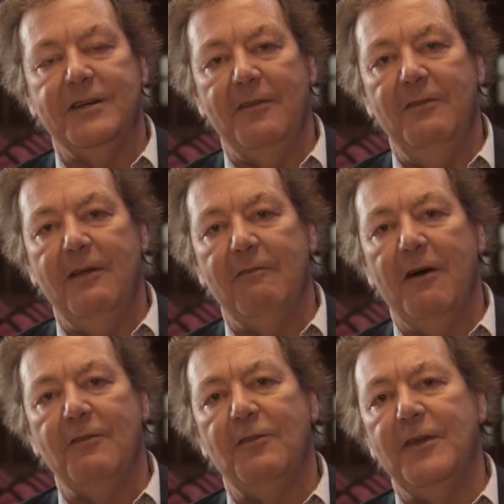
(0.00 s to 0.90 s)
And I
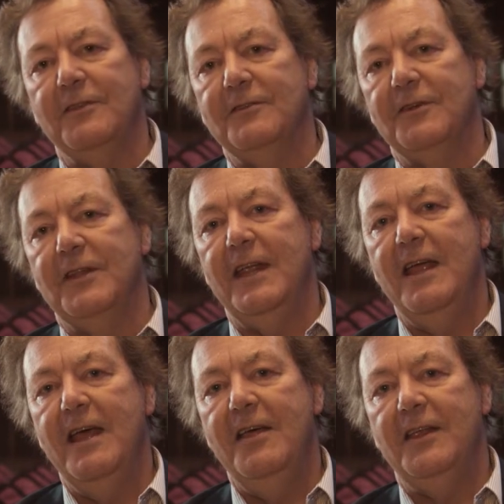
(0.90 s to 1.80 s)
rather think that the
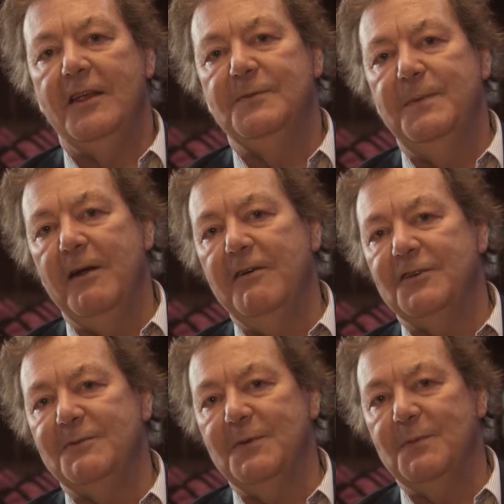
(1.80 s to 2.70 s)

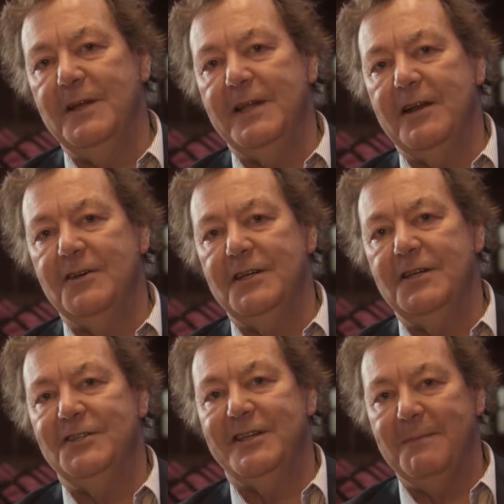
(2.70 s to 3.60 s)
experience with wind energy
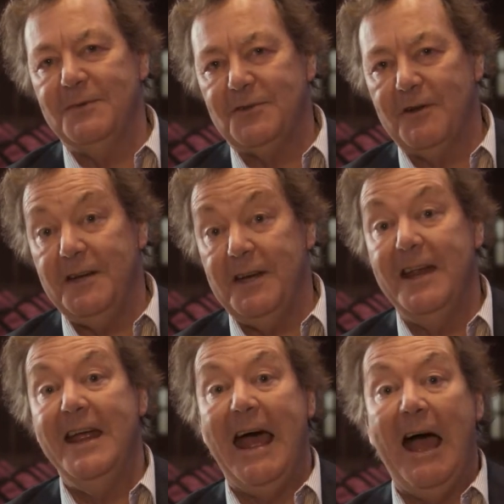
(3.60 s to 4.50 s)
has demonstrated
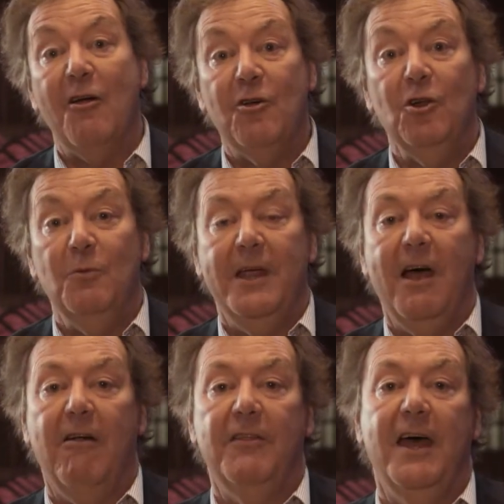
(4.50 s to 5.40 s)
how good we are at